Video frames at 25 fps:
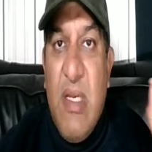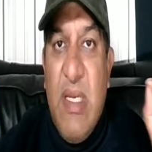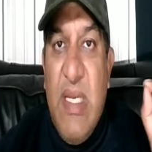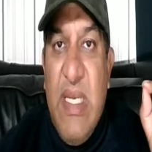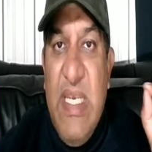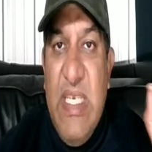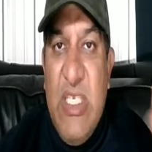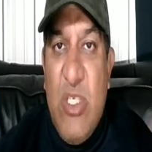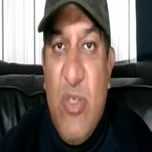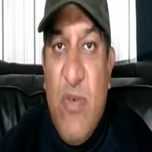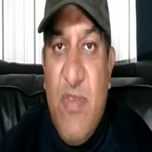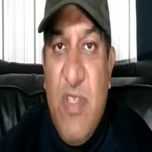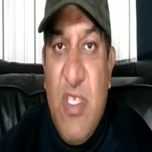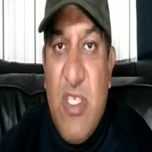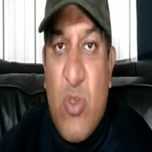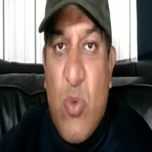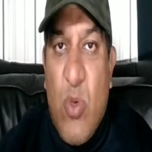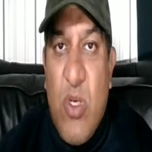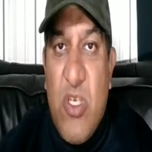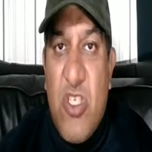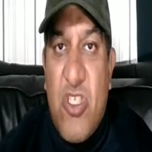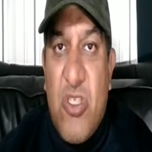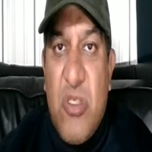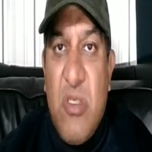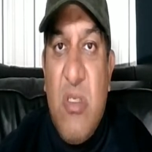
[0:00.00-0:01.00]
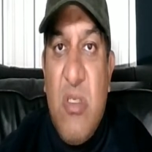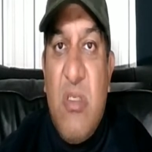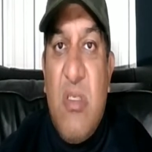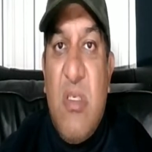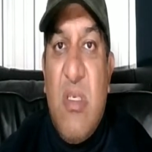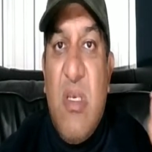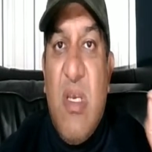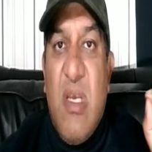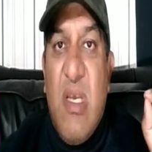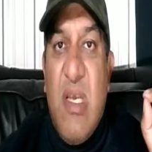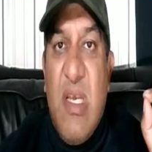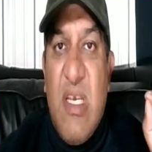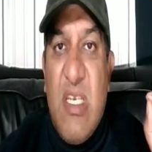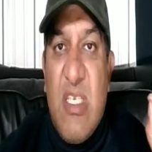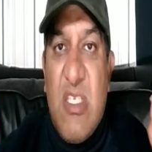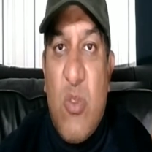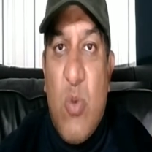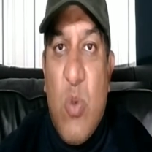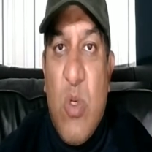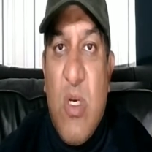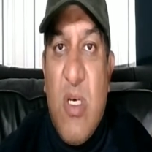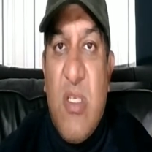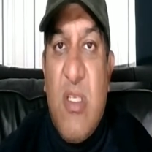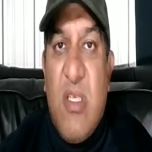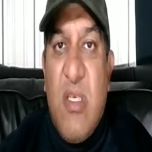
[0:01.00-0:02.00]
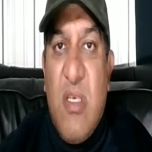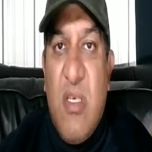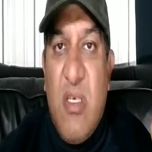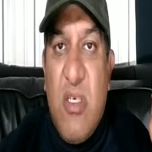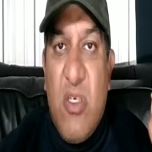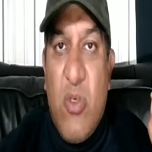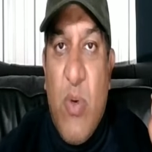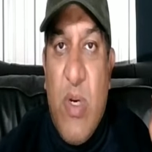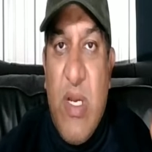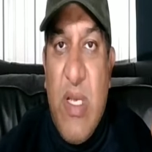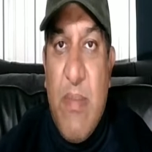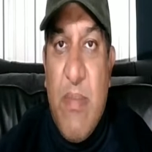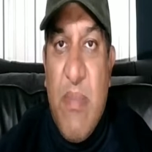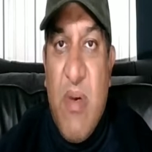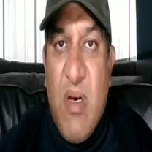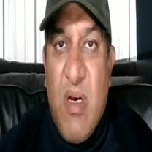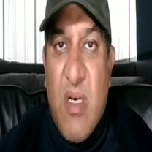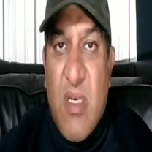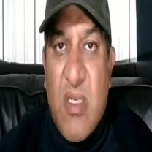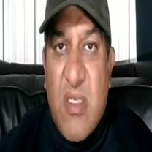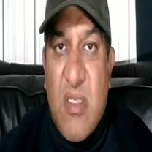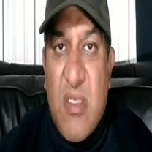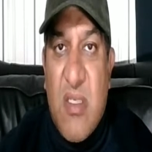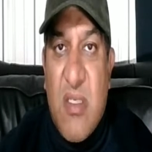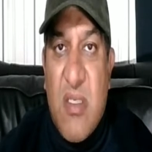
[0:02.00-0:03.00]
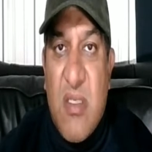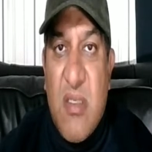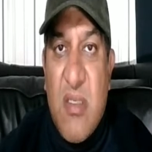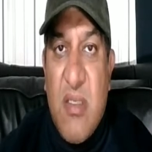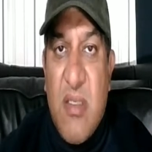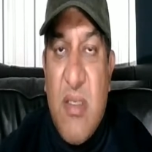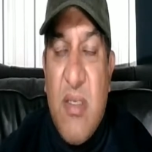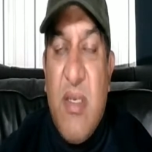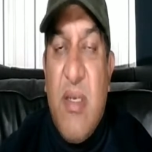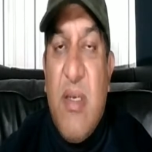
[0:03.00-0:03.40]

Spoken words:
Each of these questions is worth 20 marks.